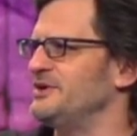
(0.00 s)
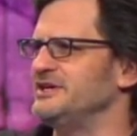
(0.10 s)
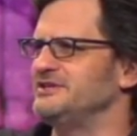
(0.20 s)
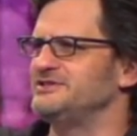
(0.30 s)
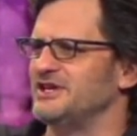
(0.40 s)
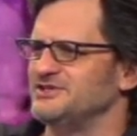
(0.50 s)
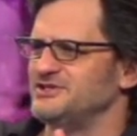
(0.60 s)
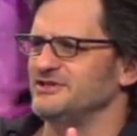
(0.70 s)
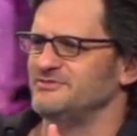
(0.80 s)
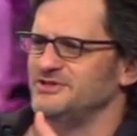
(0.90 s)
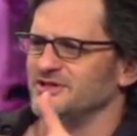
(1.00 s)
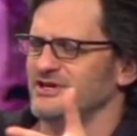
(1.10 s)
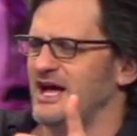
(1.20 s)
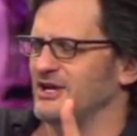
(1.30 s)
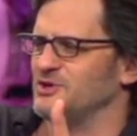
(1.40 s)
he says to
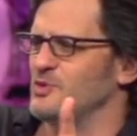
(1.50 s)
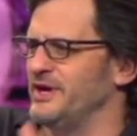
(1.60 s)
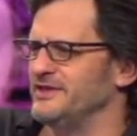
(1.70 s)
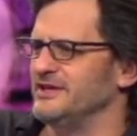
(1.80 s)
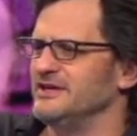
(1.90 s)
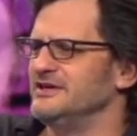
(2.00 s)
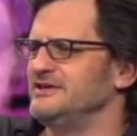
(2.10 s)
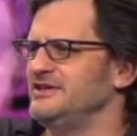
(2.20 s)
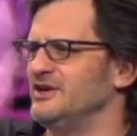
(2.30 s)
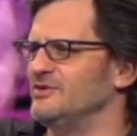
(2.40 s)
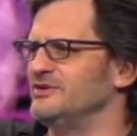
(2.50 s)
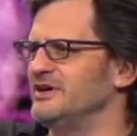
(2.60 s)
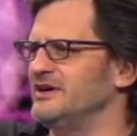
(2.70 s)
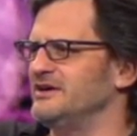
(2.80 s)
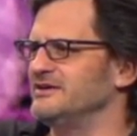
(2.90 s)
Colin Quinn that,
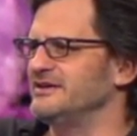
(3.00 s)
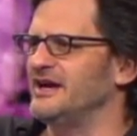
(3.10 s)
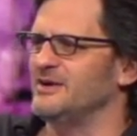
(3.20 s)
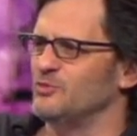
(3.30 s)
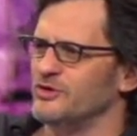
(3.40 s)
yeah, I'm